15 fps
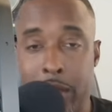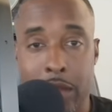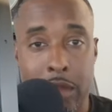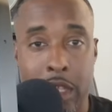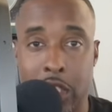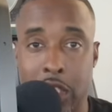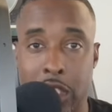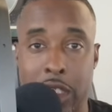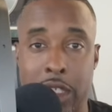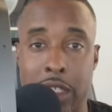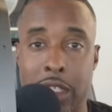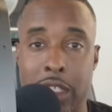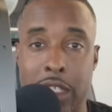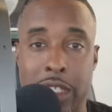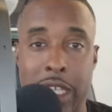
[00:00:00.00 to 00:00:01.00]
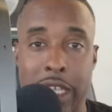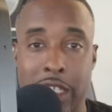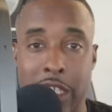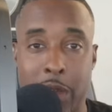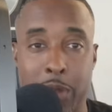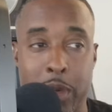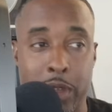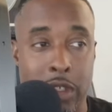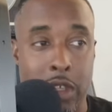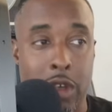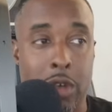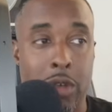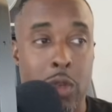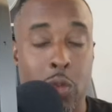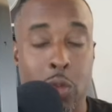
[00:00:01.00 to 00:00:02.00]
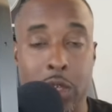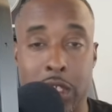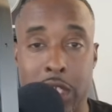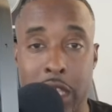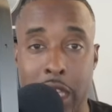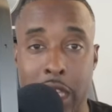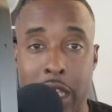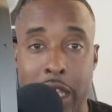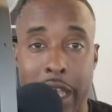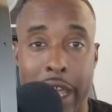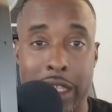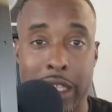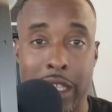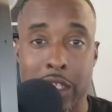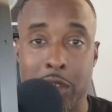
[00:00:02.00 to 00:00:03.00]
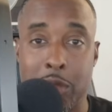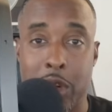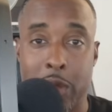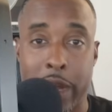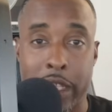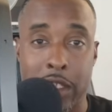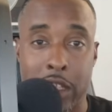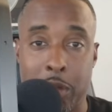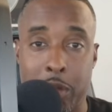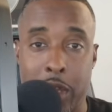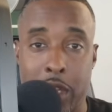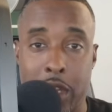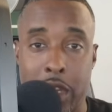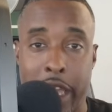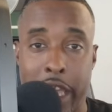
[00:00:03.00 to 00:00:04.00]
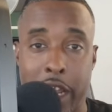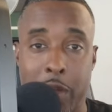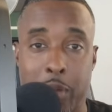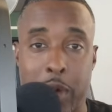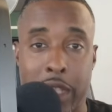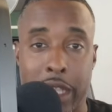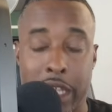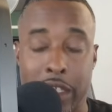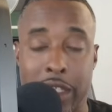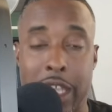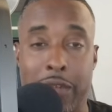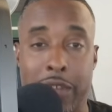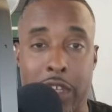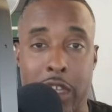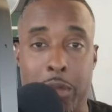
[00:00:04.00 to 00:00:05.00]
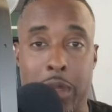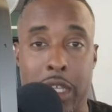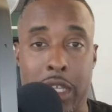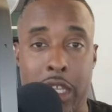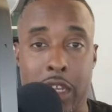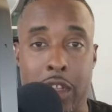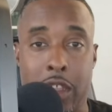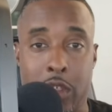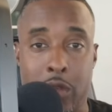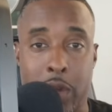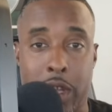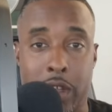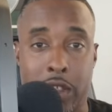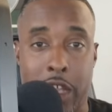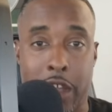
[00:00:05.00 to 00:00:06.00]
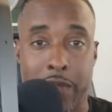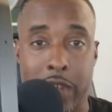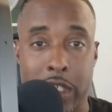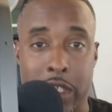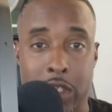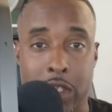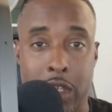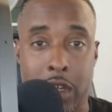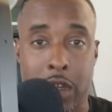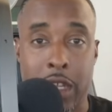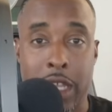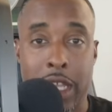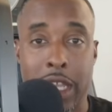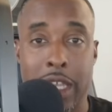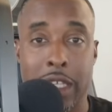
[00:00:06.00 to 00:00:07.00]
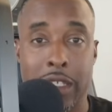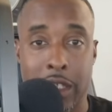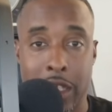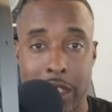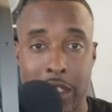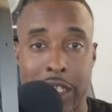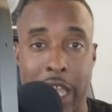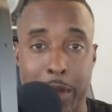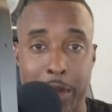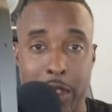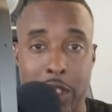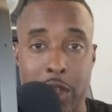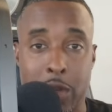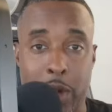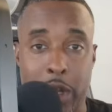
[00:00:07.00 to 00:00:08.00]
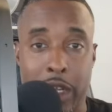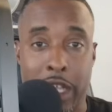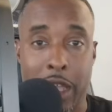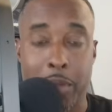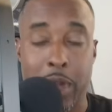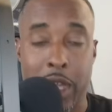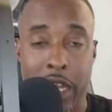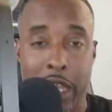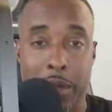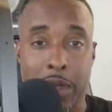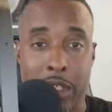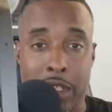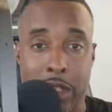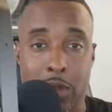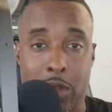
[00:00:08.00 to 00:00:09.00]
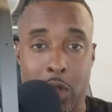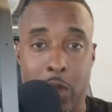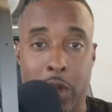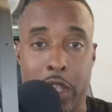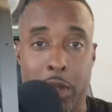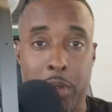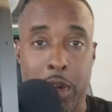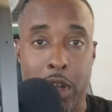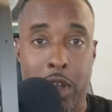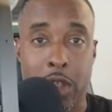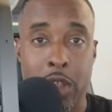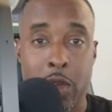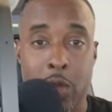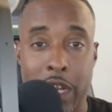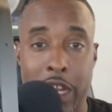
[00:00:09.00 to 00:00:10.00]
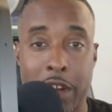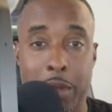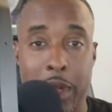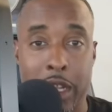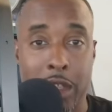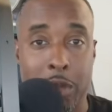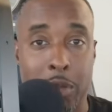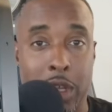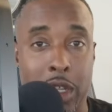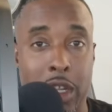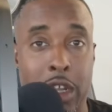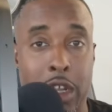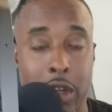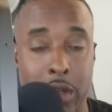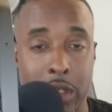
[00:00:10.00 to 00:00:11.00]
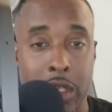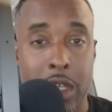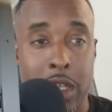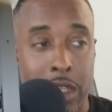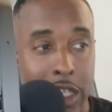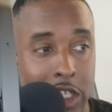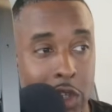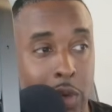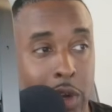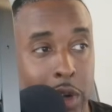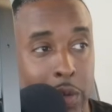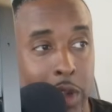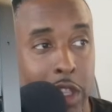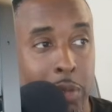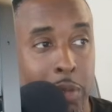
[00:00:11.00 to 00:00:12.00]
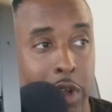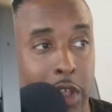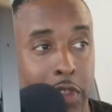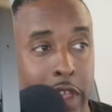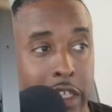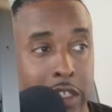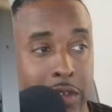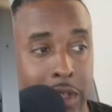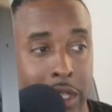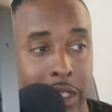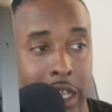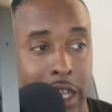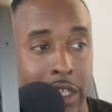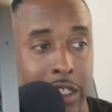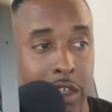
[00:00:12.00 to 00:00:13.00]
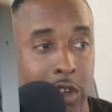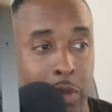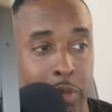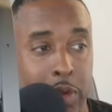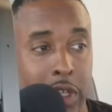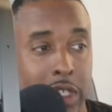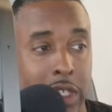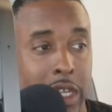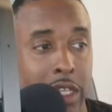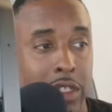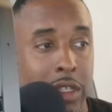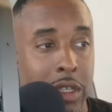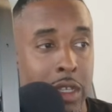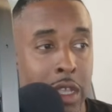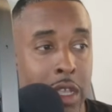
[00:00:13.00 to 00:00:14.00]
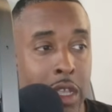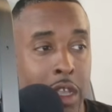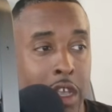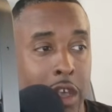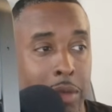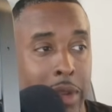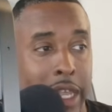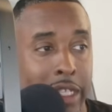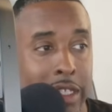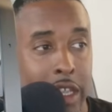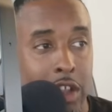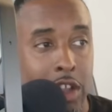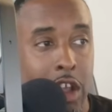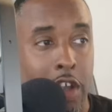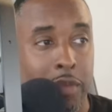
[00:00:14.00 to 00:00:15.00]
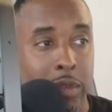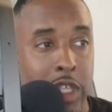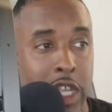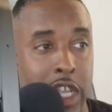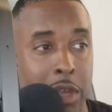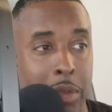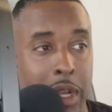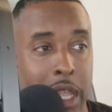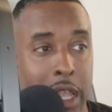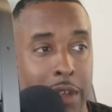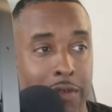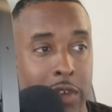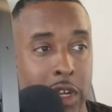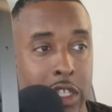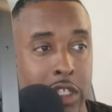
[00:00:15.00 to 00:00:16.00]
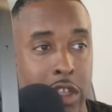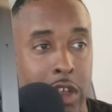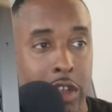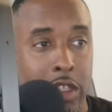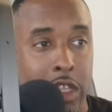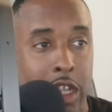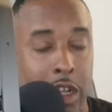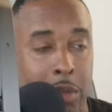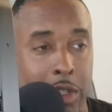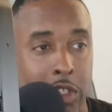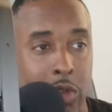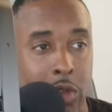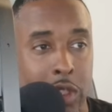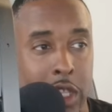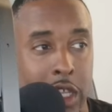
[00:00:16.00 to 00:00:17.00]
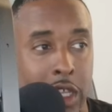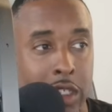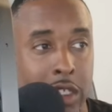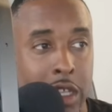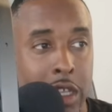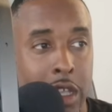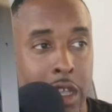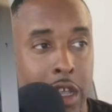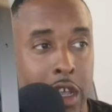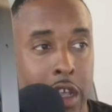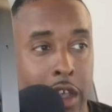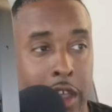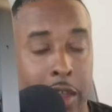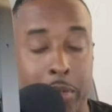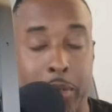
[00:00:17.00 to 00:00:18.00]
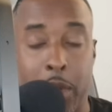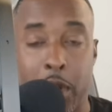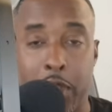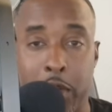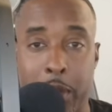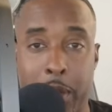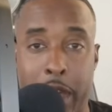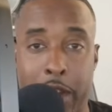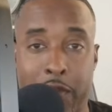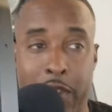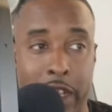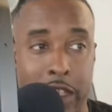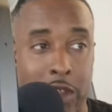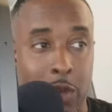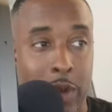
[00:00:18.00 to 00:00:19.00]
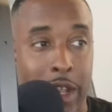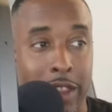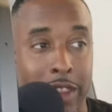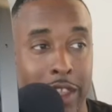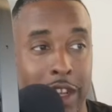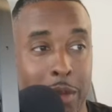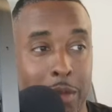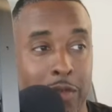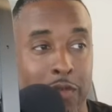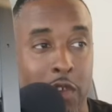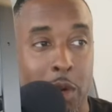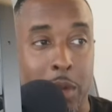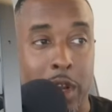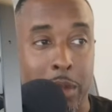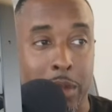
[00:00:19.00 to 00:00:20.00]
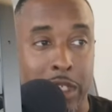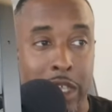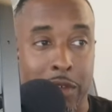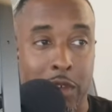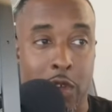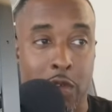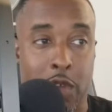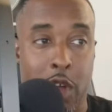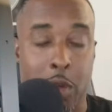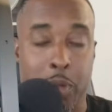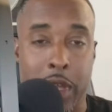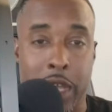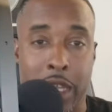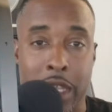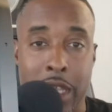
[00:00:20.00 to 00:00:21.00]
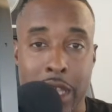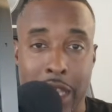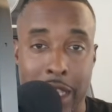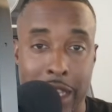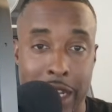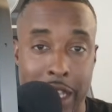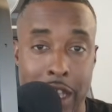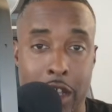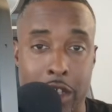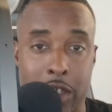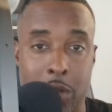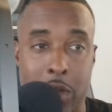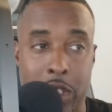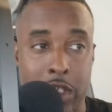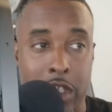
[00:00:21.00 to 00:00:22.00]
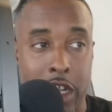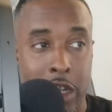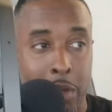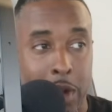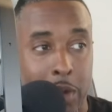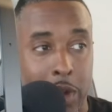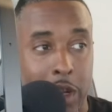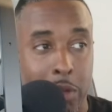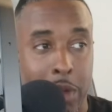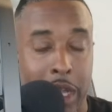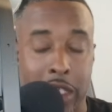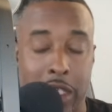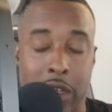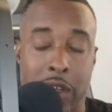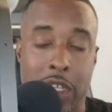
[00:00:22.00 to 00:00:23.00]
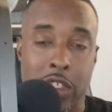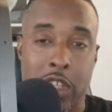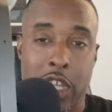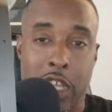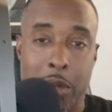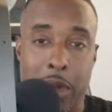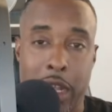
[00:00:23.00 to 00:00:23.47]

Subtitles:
It's just that simple. So we'll see. I think Zamir White's going to be good at it, but that's definitely going to be a key to this Raiders offense this year, is establishing the run game, being able to run the ball when everybody in the building knows that you want to run the ball. Thanks for that text. I do appreciate you. Up next, got a call from Jacob in Hanford. He's calling to talk about two things, and both of them, matter of fact, around the former number 7 overall pick, and then he also wants to talk about running backs. Here he is, Jacob in